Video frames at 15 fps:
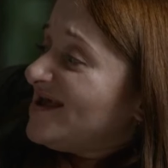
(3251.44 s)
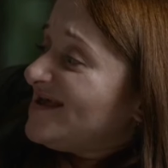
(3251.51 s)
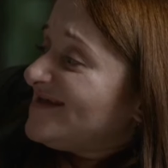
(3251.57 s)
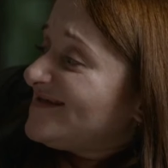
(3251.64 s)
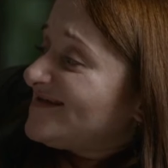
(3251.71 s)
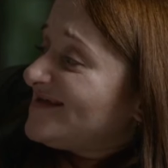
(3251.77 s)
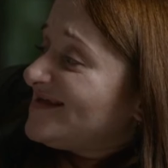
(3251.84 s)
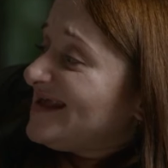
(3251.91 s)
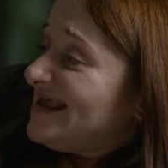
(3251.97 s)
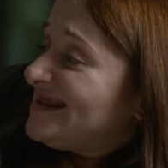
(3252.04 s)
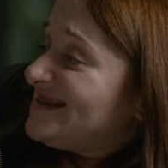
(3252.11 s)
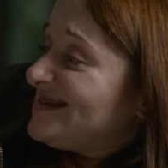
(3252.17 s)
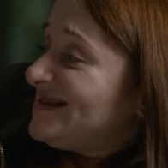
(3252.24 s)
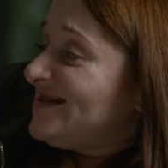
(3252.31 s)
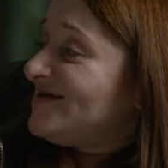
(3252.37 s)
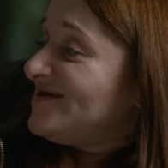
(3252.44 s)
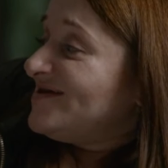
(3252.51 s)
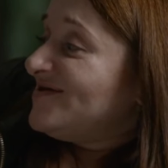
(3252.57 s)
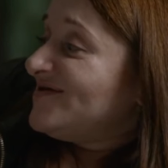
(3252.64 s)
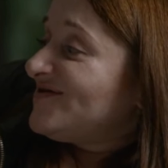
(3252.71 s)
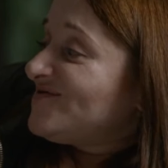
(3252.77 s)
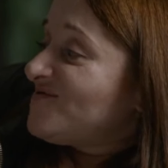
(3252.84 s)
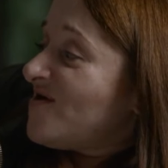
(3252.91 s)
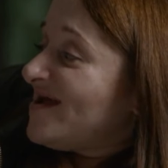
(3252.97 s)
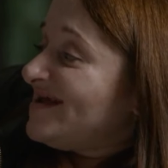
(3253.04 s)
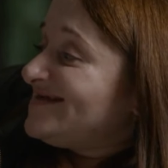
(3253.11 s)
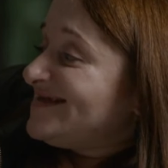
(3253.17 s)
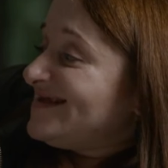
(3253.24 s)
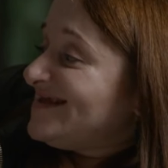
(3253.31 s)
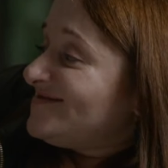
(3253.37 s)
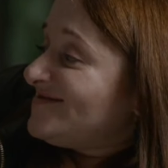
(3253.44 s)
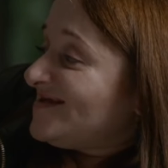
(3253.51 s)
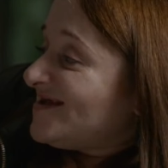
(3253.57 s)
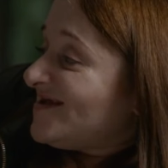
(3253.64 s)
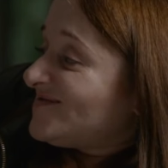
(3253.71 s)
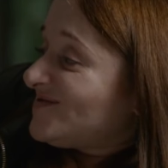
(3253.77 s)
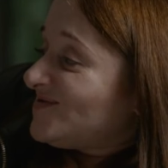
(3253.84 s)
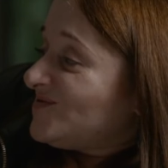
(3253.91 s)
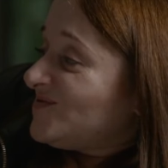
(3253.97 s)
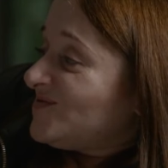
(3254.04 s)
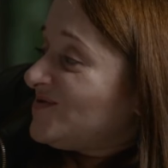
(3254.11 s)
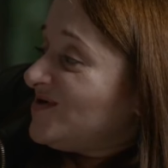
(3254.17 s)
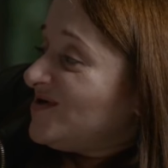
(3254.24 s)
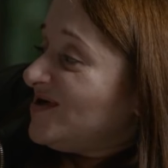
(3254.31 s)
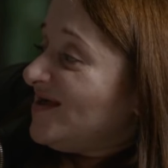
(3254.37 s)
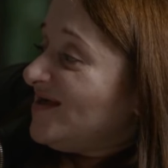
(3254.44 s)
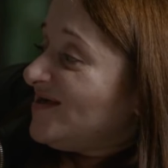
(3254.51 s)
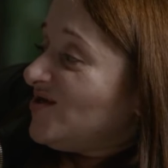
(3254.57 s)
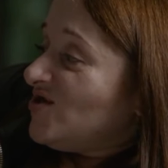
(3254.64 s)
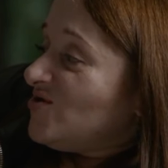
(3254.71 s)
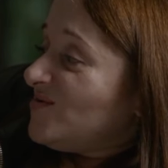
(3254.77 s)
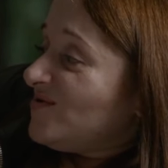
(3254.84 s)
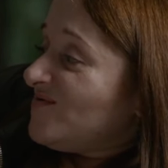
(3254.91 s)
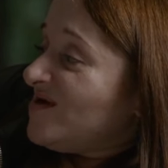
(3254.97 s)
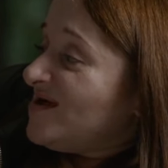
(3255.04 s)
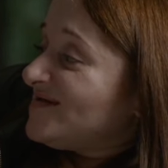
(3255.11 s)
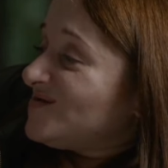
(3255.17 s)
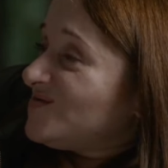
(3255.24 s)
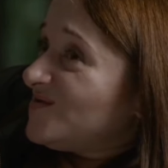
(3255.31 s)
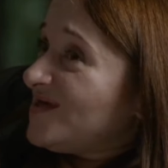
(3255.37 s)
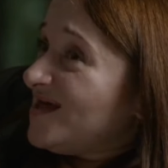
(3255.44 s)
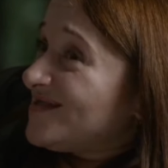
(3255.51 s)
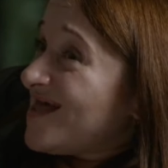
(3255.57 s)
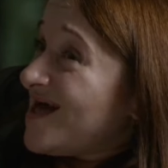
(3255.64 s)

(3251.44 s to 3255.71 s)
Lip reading: It's enshrined in international human rights law. Like,